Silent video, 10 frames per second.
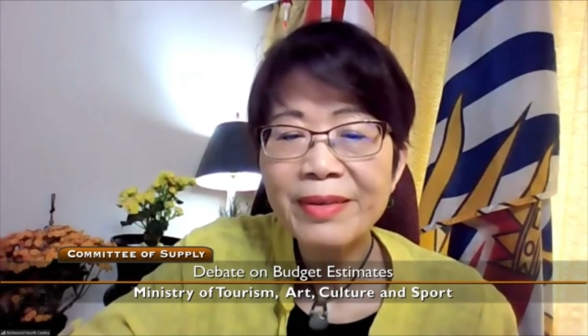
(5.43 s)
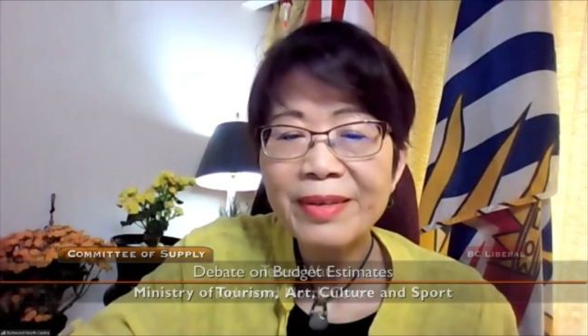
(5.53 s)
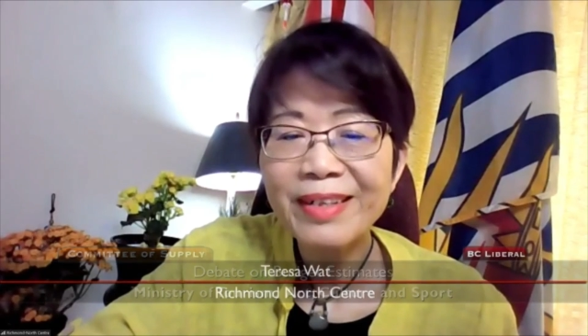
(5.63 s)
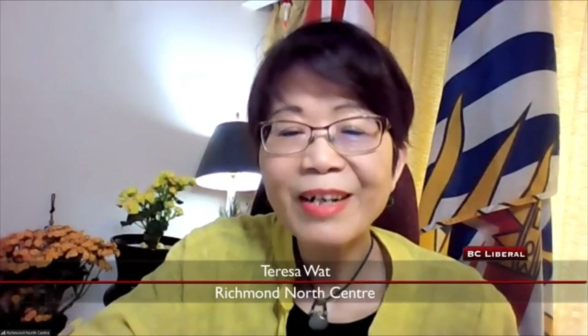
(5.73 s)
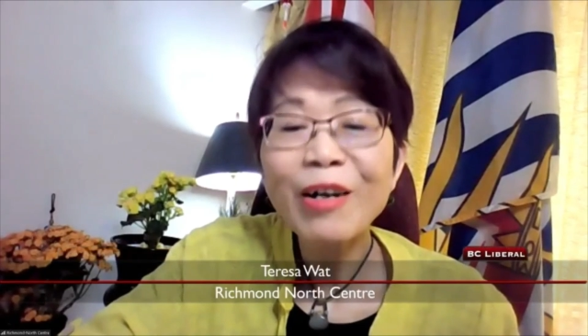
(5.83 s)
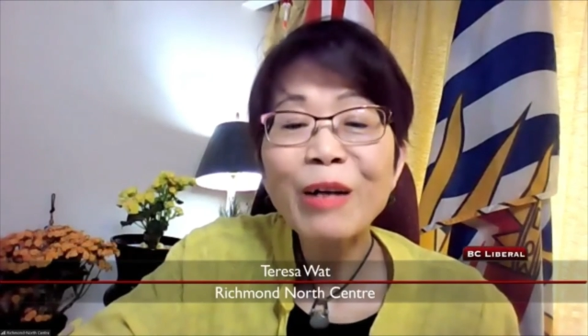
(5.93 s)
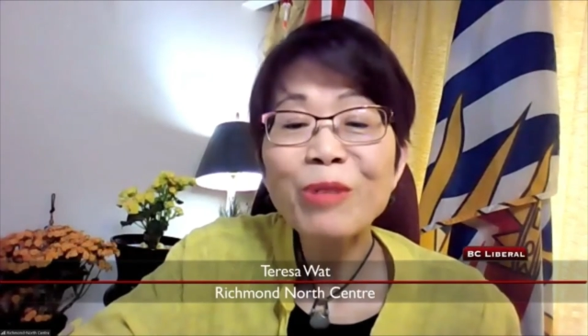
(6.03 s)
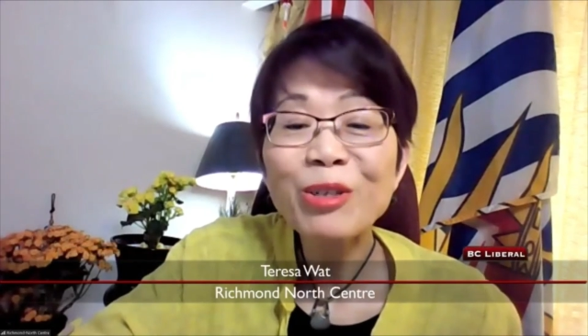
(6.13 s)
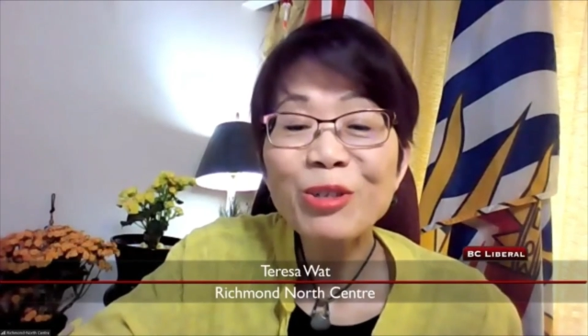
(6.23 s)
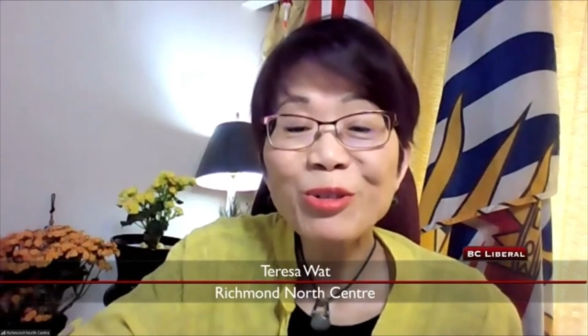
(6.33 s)
Now I'm
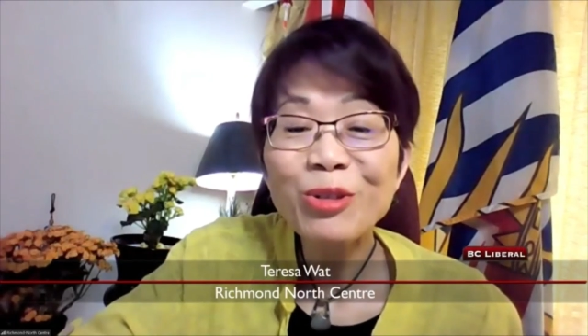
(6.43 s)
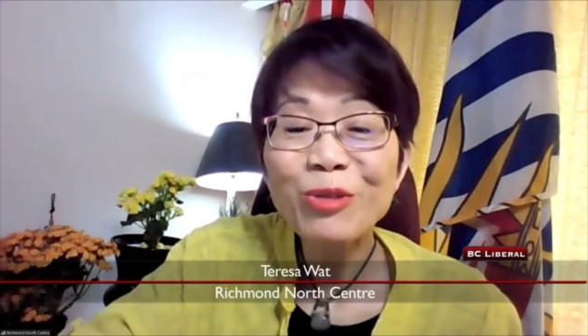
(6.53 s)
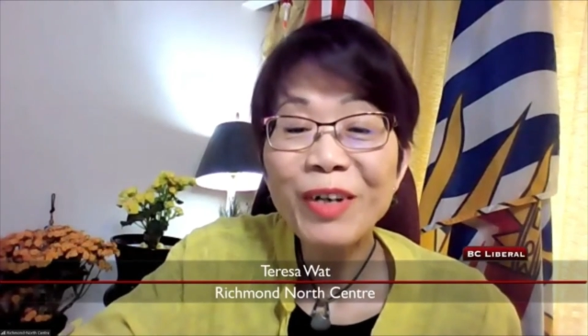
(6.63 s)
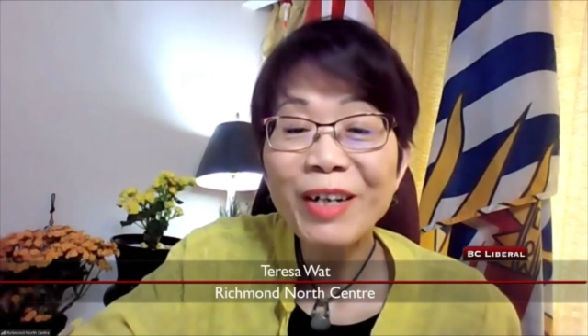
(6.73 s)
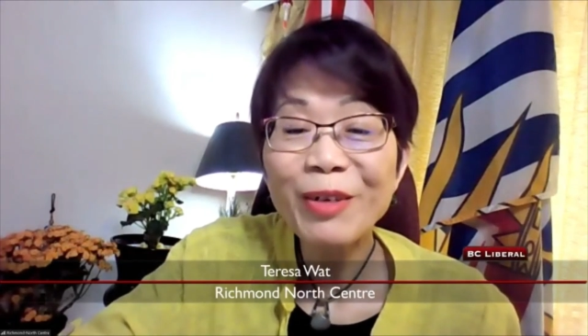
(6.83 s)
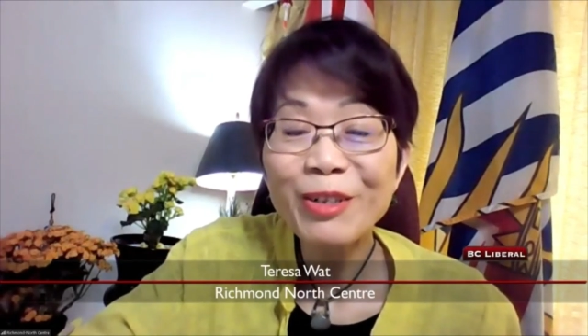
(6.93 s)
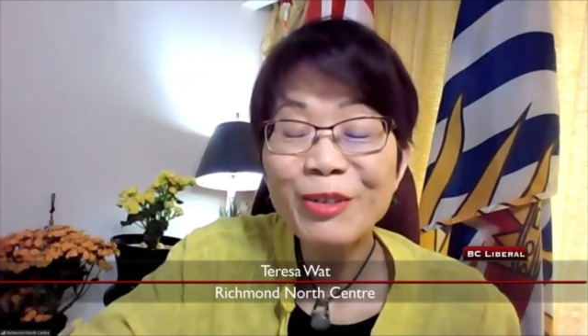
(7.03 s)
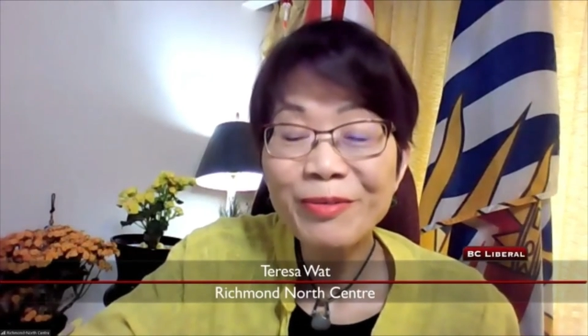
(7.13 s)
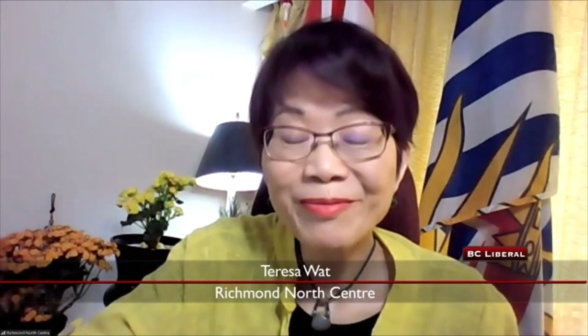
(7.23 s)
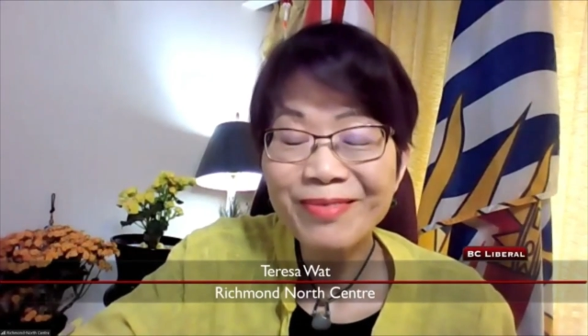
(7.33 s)
going to
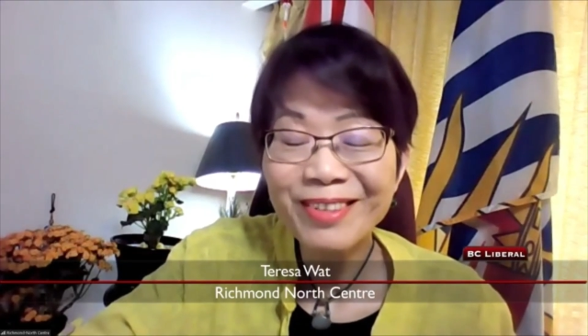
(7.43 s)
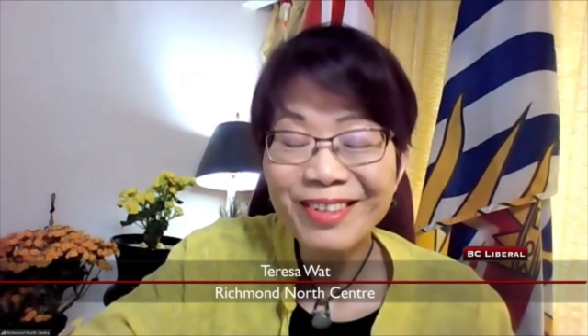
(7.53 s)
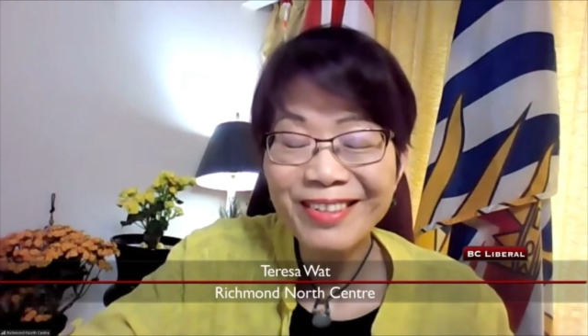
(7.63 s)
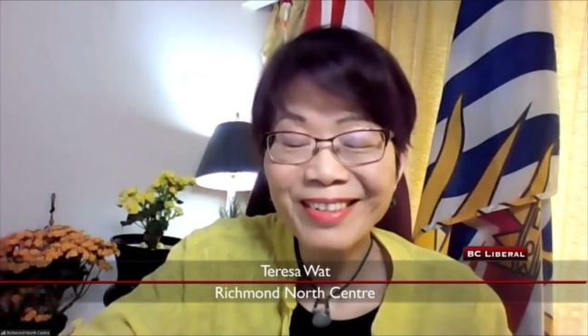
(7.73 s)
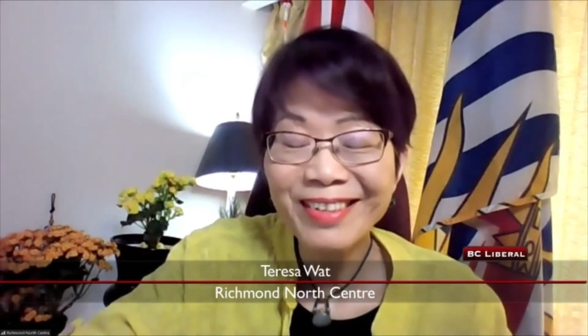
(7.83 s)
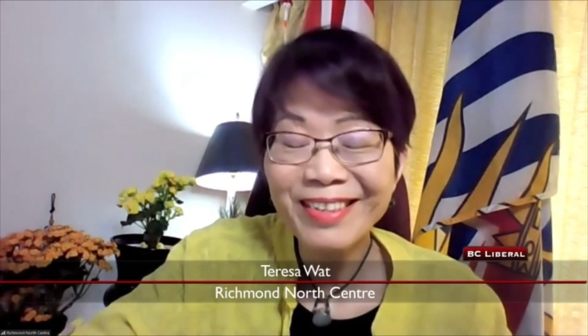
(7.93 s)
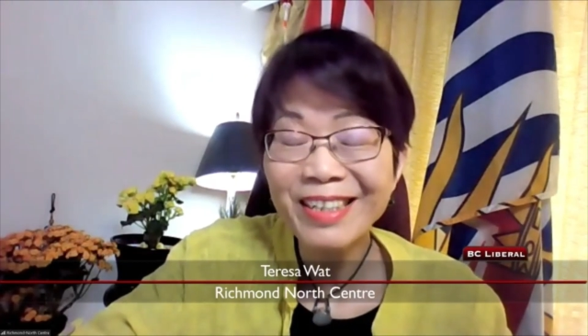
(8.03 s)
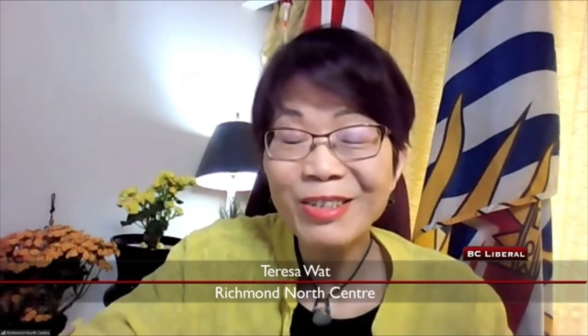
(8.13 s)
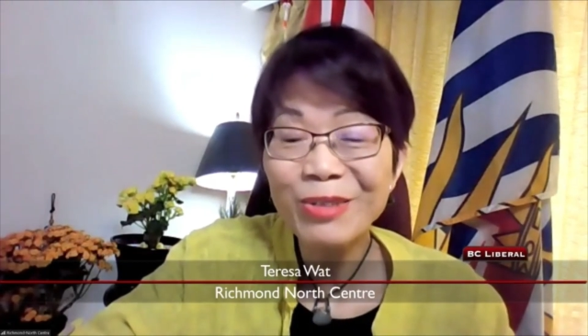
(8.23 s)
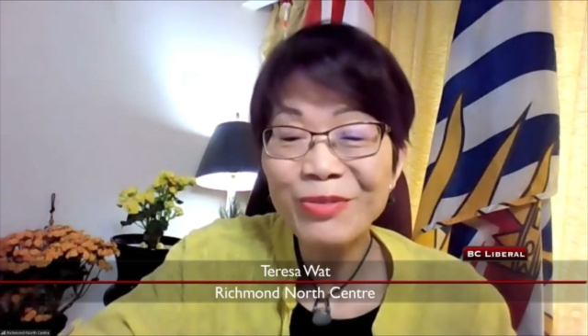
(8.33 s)
250, not
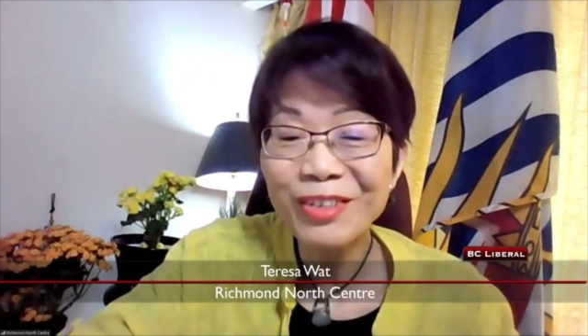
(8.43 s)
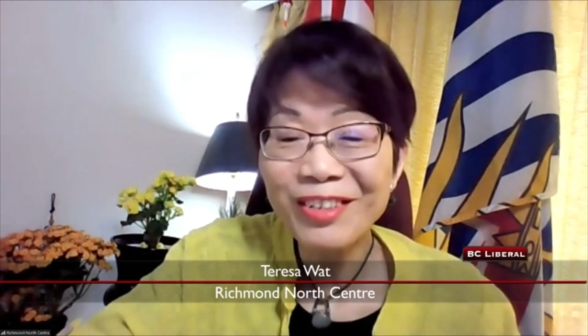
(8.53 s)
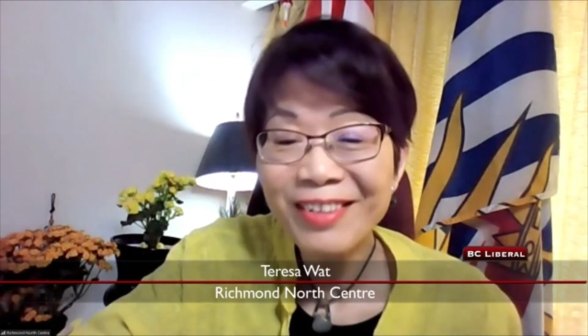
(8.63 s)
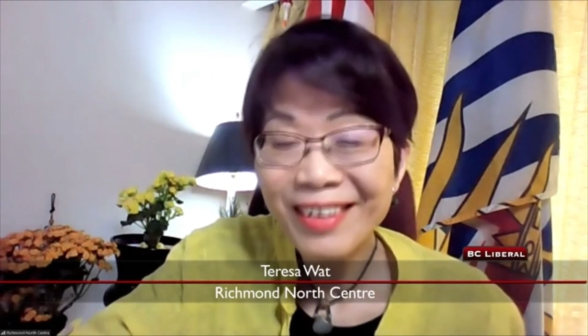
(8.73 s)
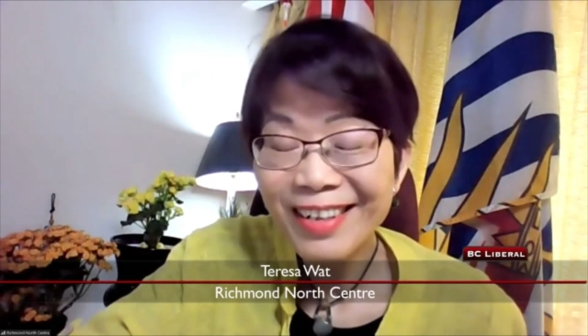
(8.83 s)
604.